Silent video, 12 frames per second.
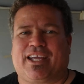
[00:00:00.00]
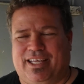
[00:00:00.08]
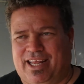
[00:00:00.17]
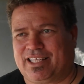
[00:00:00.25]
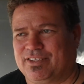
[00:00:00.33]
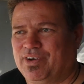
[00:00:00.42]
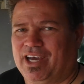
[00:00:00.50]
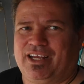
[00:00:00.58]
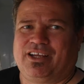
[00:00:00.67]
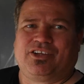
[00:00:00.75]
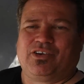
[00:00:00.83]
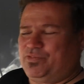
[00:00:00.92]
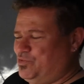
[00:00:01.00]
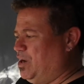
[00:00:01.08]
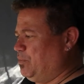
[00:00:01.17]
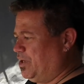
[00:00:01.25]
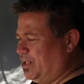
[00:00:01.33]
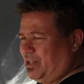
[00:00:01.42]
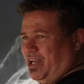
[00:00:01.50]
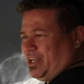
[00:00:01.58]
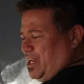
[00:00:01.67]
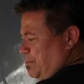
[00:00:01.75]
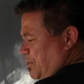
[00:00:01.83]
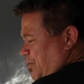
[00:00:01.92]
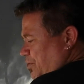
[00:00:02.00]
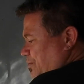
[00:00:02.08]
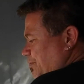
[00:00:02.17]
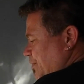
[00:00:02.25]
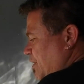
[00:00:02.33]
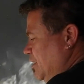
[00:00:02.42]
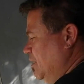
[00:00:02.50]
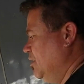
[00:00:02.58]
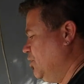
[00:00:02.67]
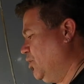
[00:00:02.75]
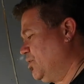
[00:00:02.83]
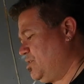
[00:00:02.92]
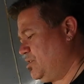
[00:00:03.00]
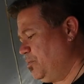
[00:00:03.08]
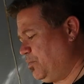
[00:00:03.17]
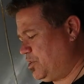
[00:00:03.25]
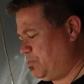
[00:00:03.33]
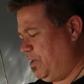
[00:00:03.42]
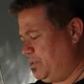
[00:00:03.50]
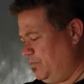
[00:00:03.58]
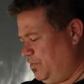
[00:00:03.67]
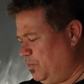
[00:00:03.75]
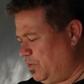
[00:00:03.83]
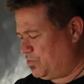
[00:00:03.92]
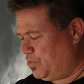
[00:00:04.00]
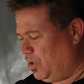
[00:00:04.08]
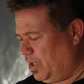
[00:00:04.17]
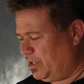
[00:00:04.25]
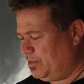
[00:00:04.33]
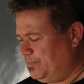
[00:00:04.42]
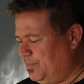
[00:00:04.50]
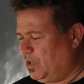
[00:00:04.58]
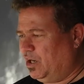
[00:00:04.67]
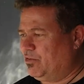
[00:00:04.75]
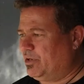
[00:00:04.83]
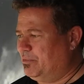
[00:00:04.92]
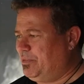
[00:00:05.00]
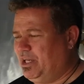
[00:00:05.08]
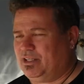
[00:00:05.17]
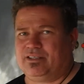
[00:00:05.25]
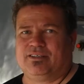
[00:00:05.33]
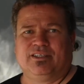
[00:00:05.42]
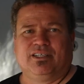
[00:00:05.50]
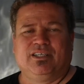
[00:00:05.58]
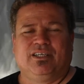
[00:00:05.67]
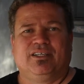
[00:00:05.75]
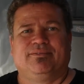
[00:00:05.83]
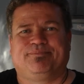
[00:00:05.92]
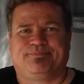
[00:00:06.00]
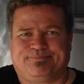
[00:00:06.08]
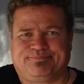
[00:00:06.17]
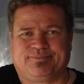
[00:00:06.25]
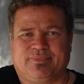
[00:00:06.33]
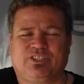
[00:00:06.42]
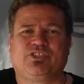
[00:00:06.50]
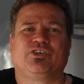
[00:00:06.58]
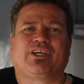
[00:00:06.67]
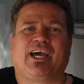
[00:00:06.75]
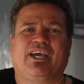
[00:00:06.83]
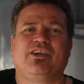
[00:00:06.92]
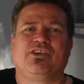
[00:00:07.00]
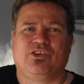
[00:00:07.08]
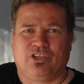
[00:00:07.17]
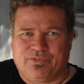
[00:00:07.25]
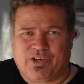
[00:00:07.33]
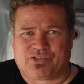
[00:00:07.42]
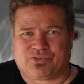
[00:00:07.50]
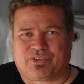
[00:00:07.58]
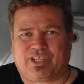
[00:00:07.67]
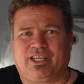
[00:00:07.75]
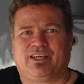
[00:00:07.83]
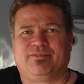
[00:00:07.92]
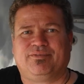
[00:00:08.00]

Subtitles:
get activator, you have trouble getting that chemical, or it's super expensive, you want to try it, I recommend 2K Universal Thinner.